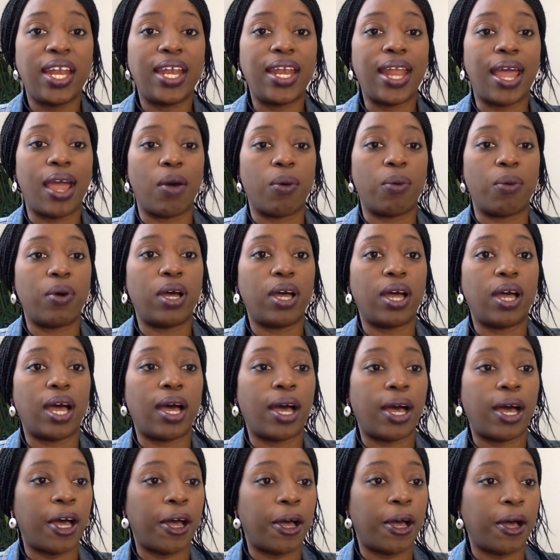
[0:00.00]
Now,
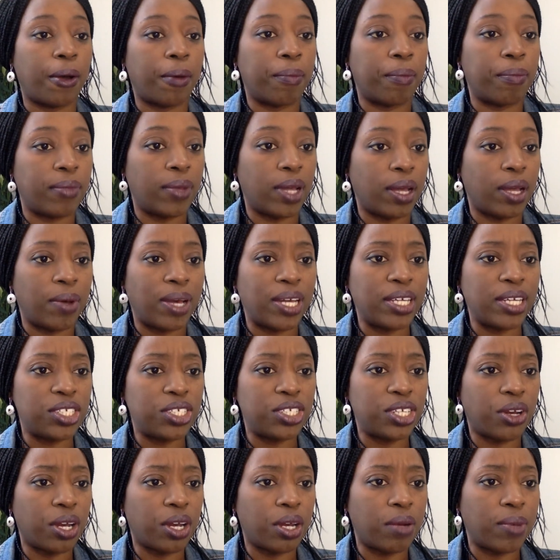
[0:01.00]
am I
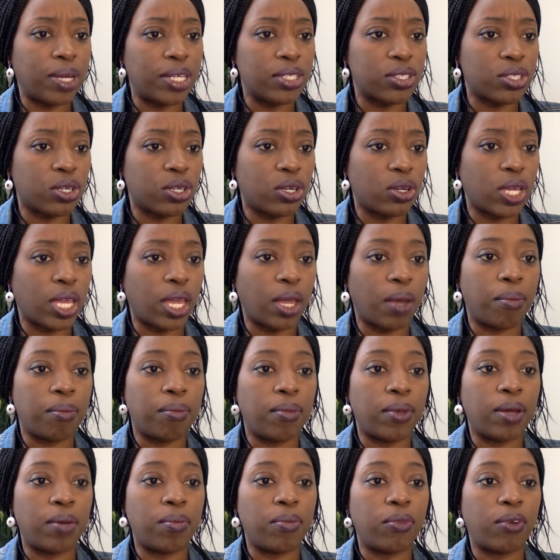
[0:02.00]
sharing my screen? Okay,
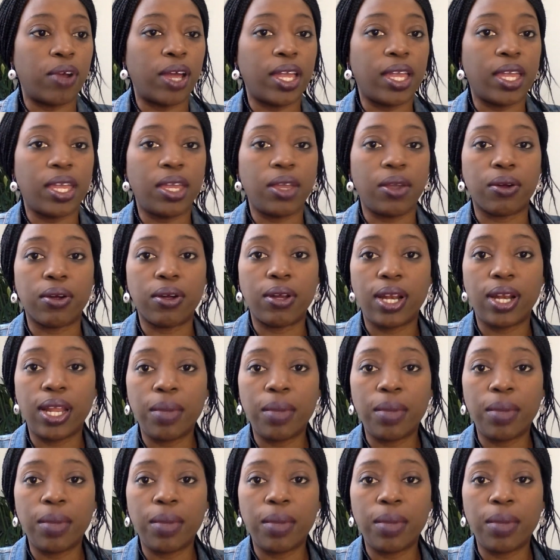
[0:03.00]
I'm right here.